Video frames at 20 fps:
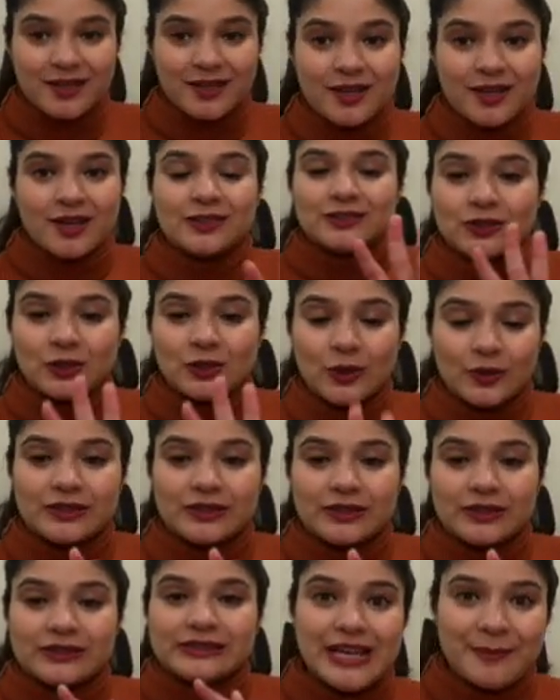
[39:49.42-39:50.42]
So
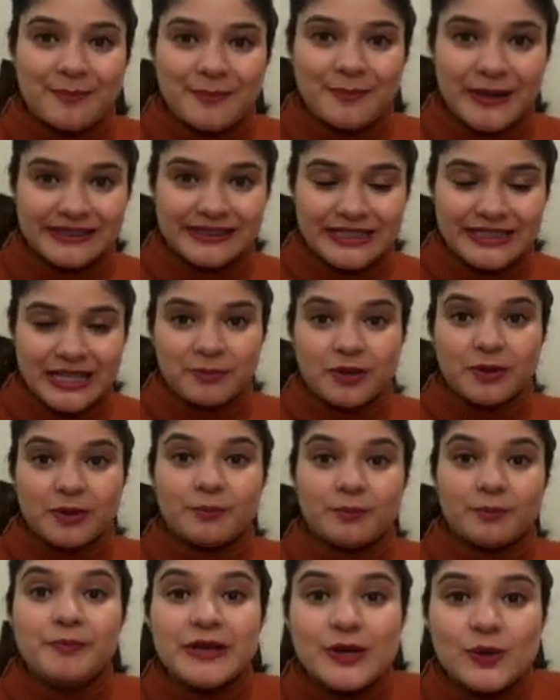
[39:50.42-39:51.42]
step by step,
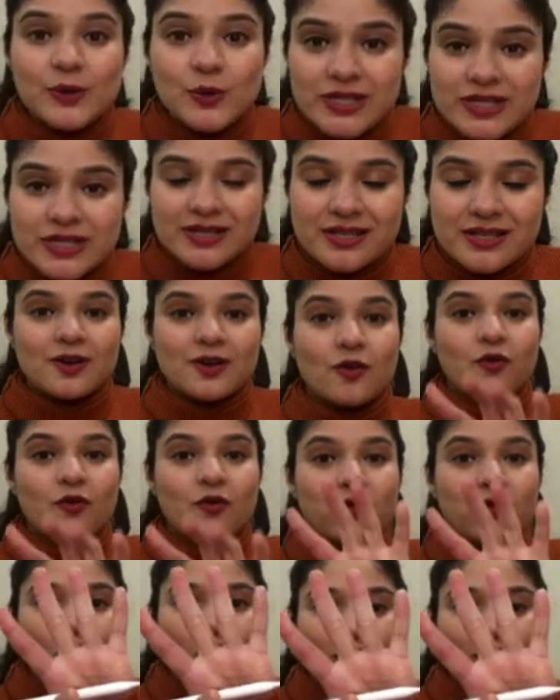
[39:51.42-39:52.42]
but
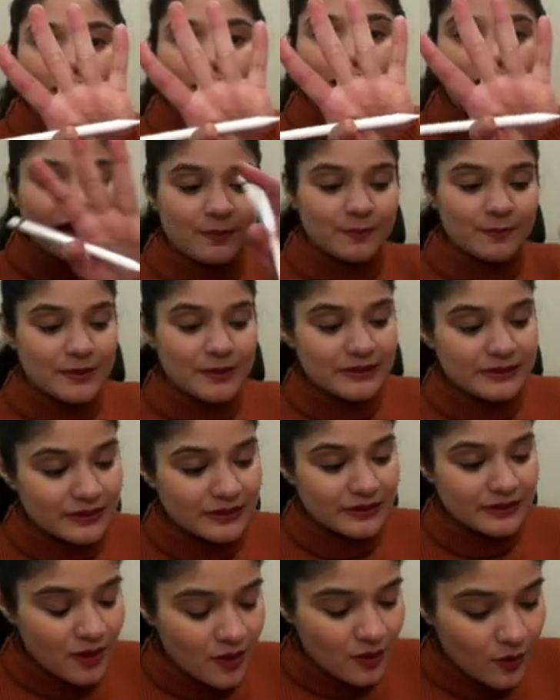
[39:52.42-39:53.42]
4 carbons,
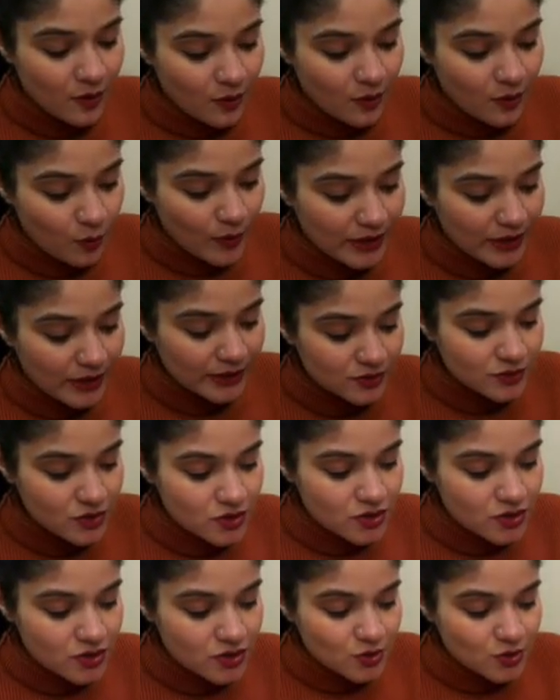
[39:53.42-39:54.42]
1,
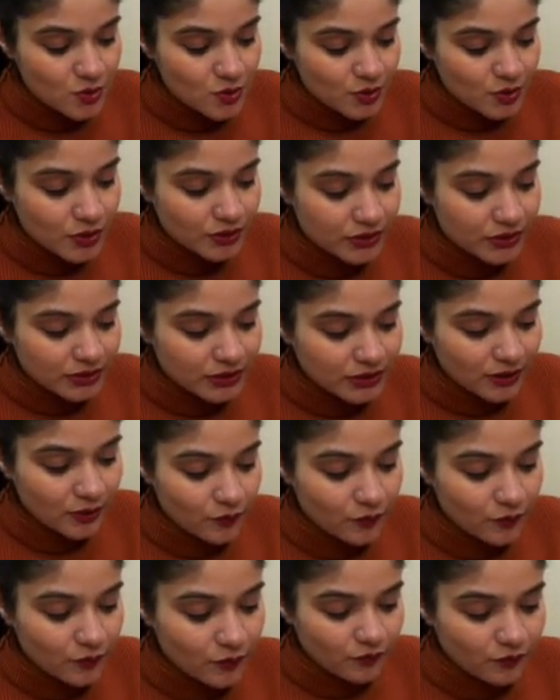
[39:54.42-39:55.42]
2, 3,
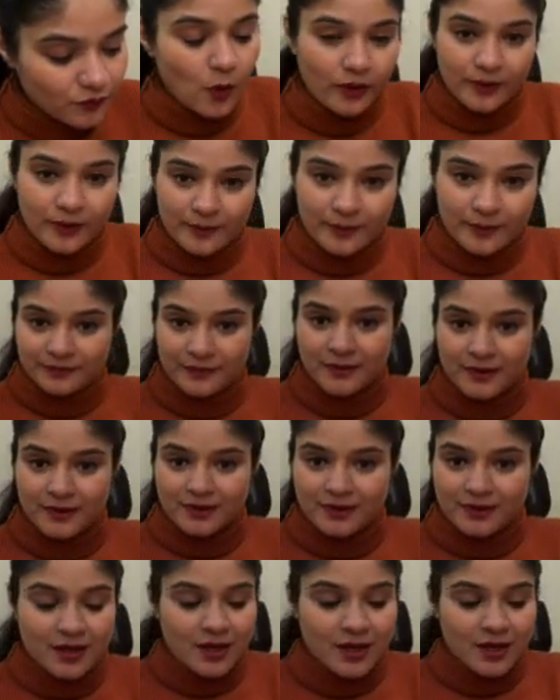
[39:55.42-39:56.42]
4.
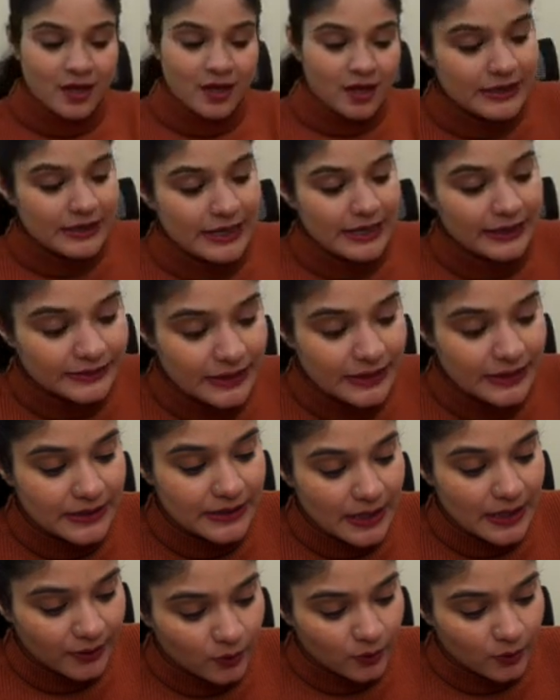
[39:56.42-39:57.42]
Let's number it
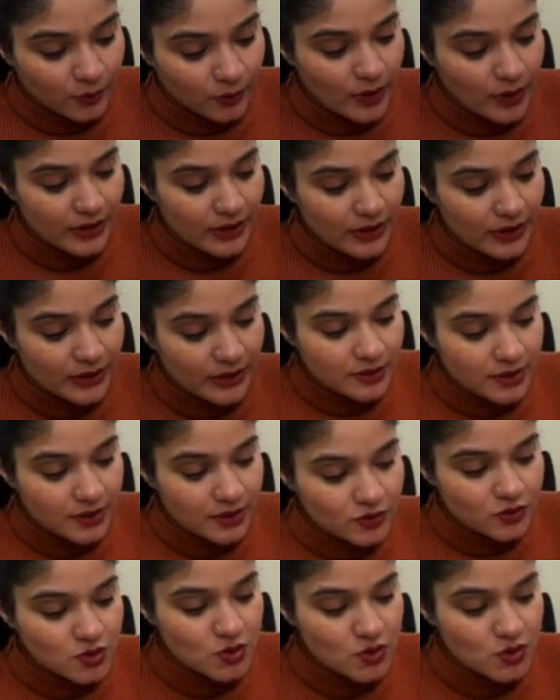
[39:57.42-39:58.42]
1,
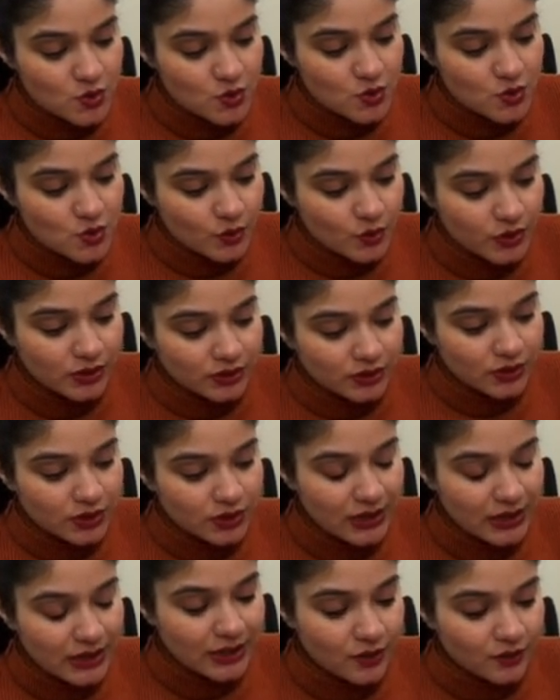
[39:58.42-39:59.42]
2,
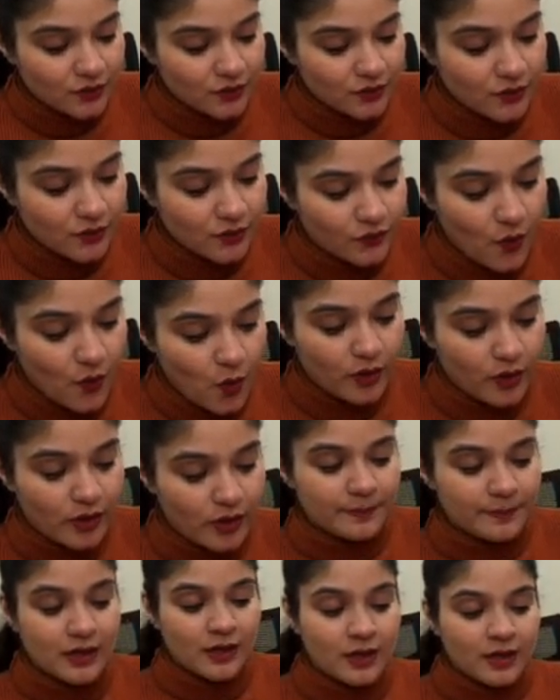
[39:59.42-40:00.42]
3, 4.
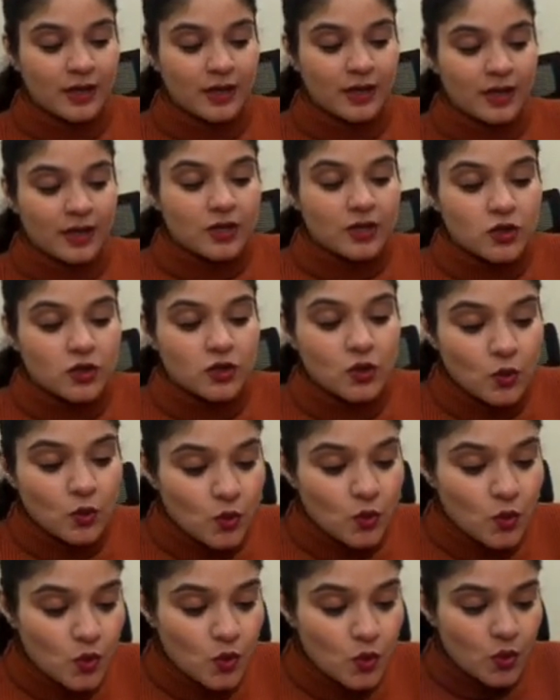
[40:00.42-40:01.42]

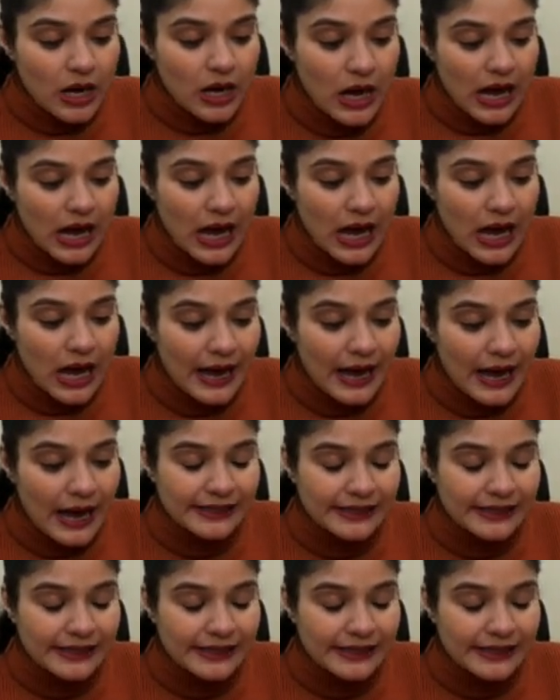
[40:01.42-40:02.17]
2-ine